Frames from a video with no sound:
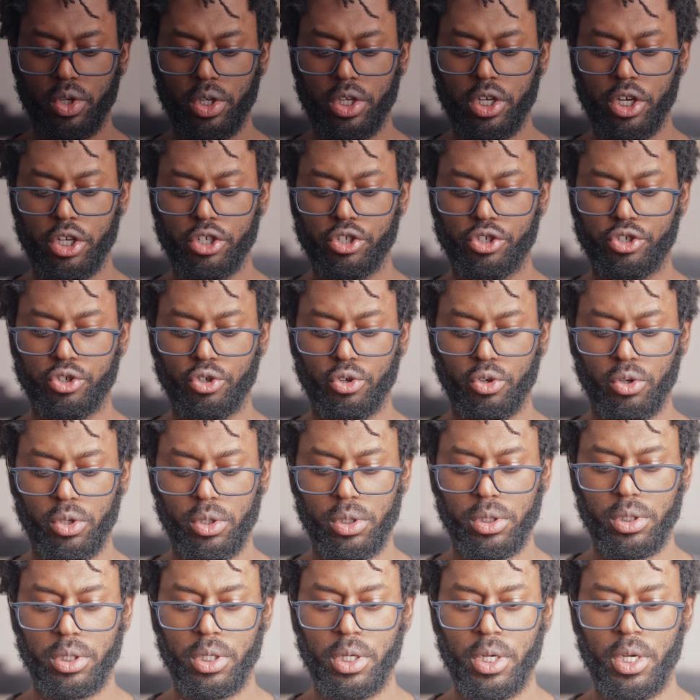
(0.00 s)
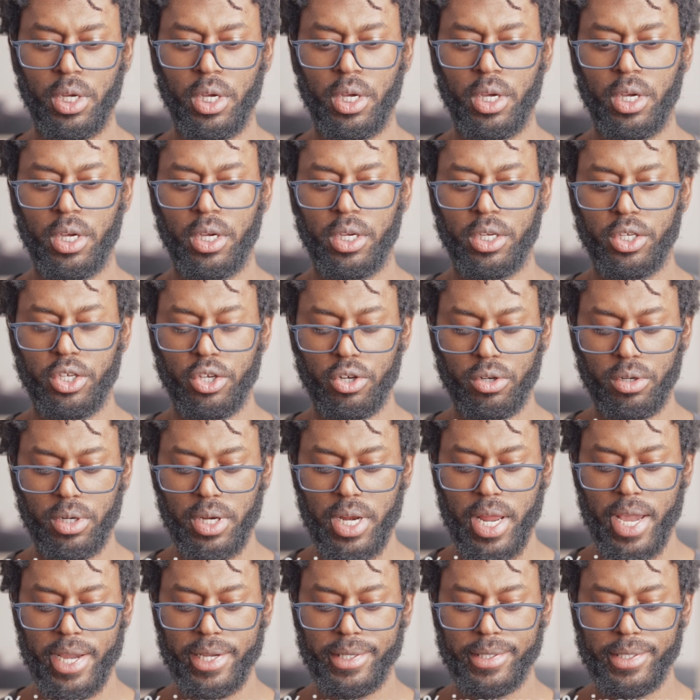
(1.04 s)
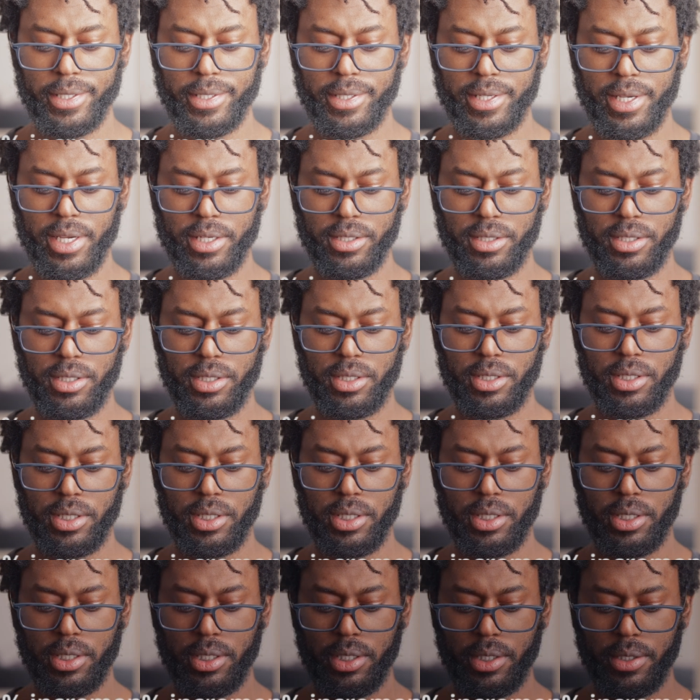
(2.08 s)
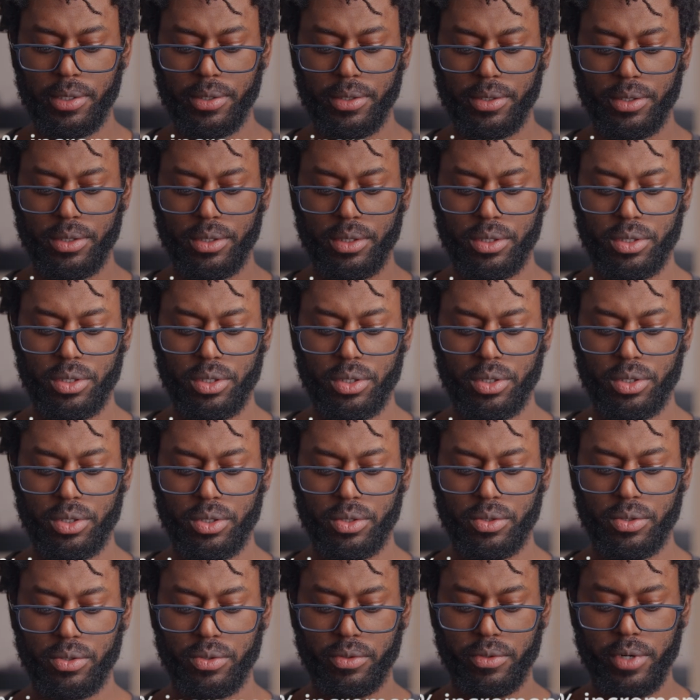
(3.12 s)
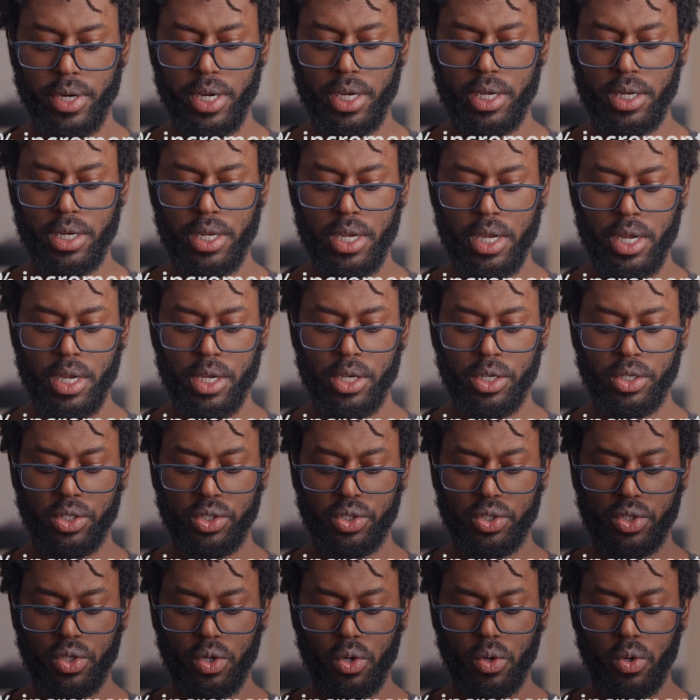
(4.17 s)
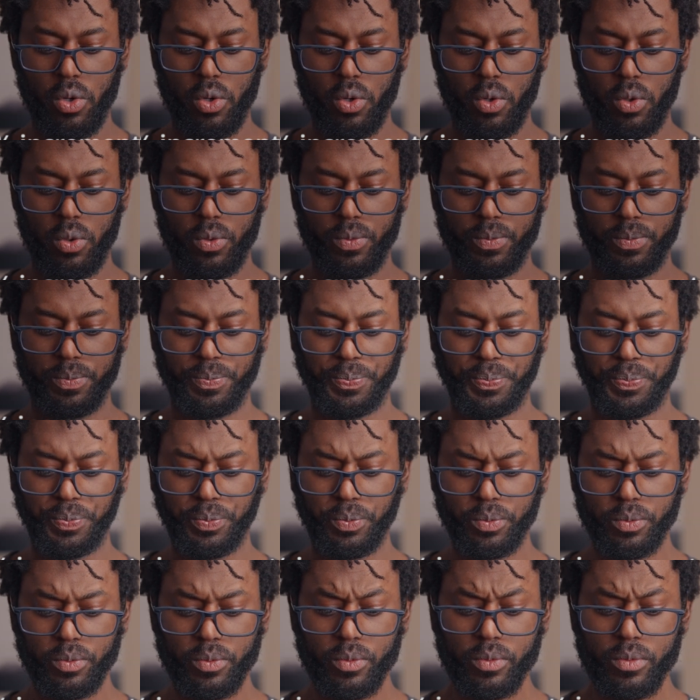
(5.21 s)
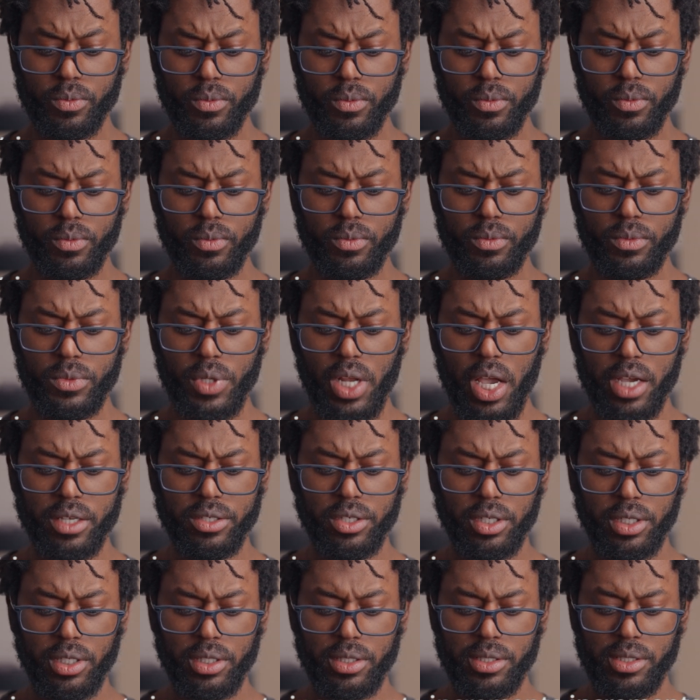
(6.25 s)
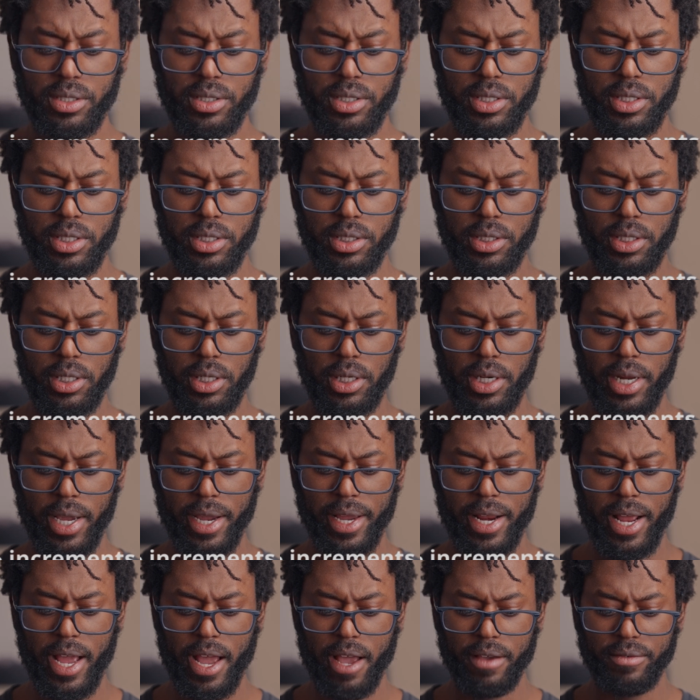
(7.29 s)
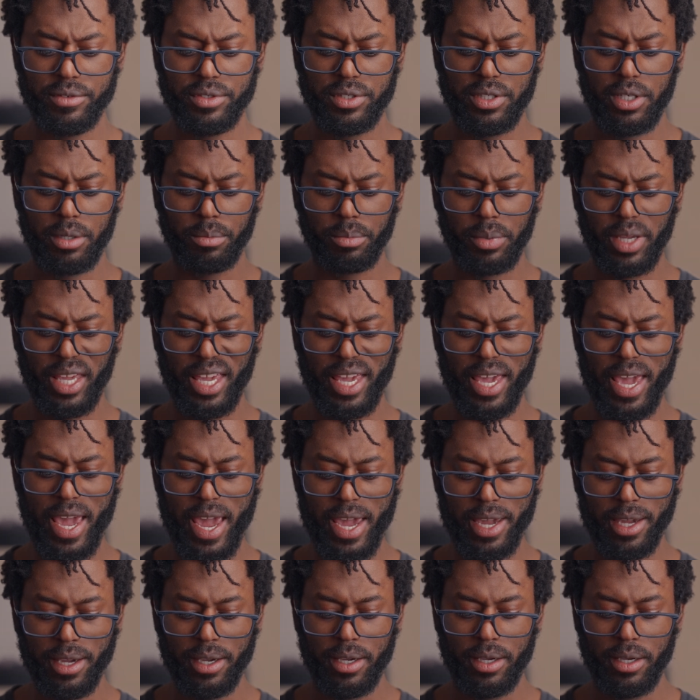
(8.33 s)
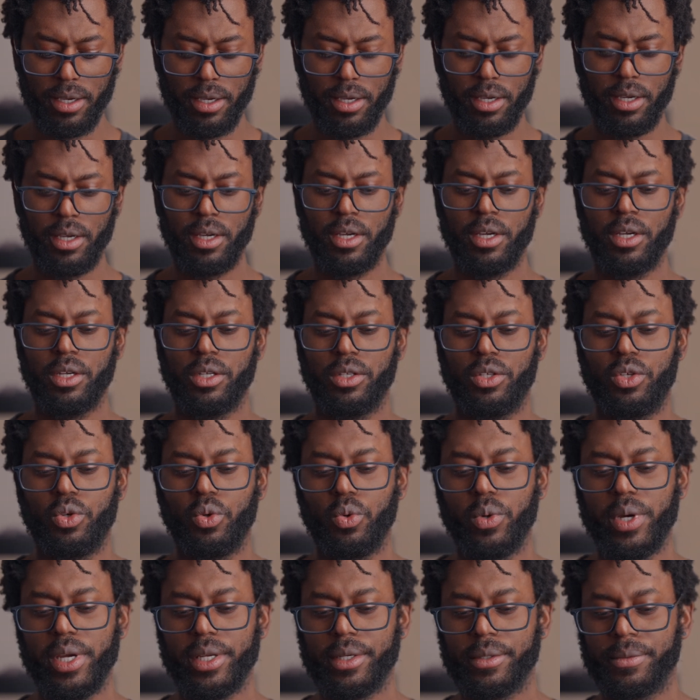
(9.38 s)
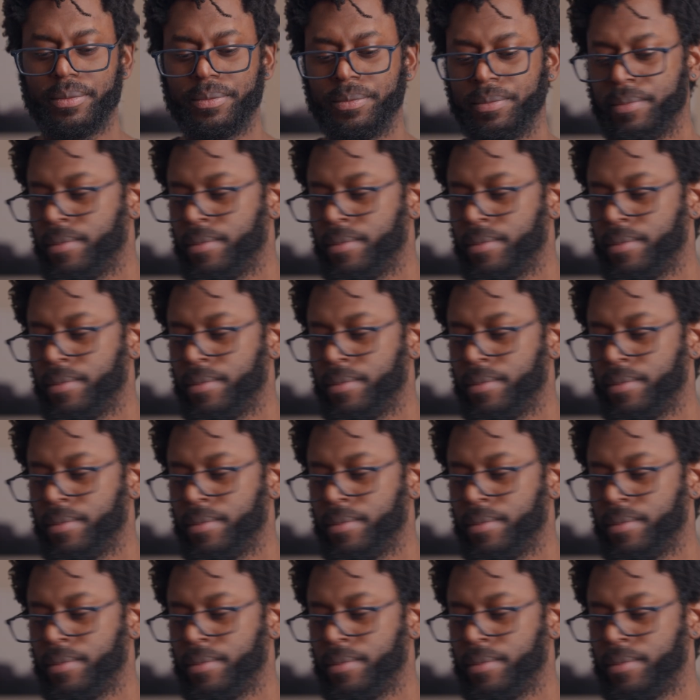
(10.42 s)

could control your light intensity, right? So as you can see, the light has some kick to it.